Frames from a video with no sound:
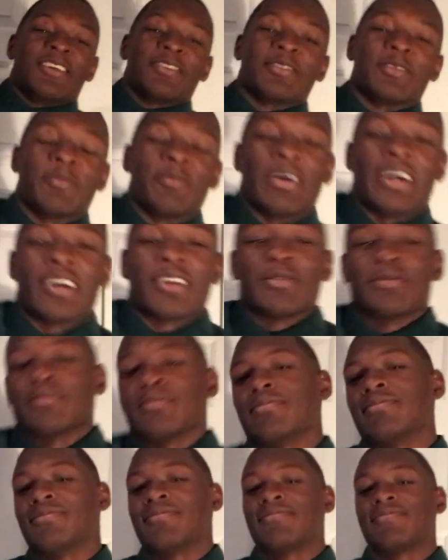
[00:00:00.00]
on the
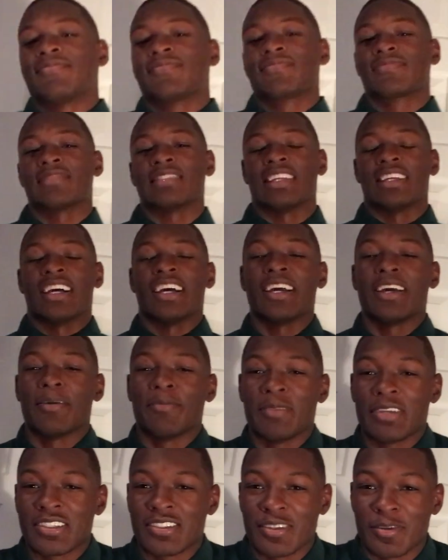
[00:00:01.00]
bottom. I had
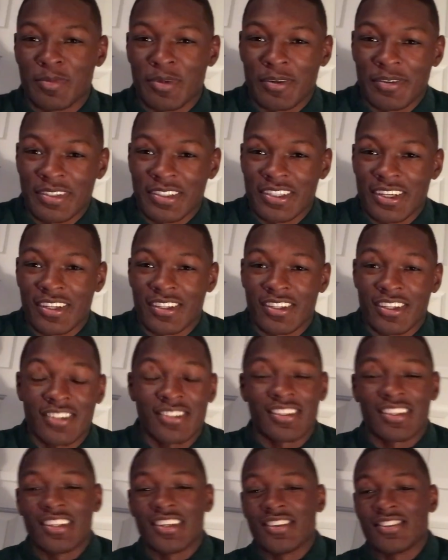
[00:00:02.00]
messed up my retainer.
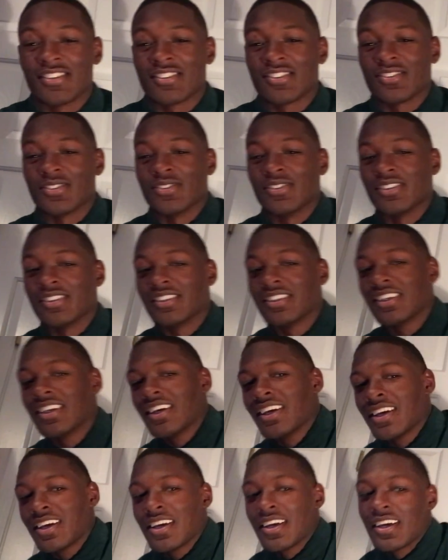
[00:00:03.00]
That's a long story.
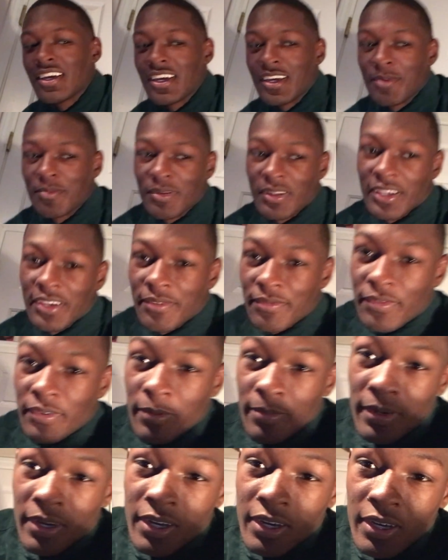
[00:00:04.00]
Playing
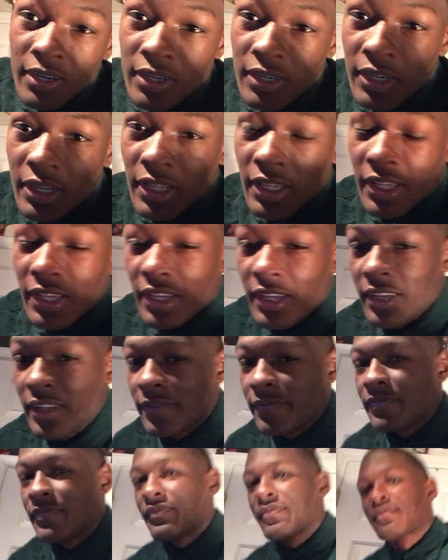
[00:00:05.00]
football,
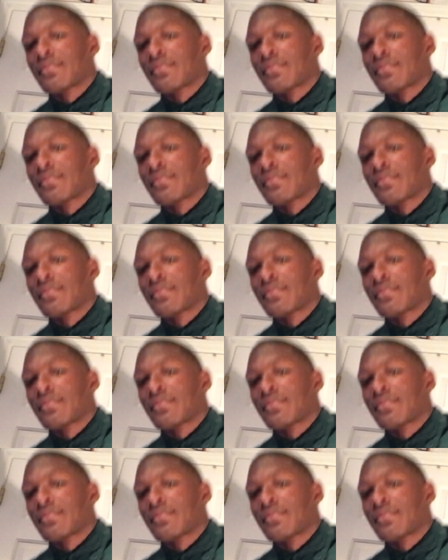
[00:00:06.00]
and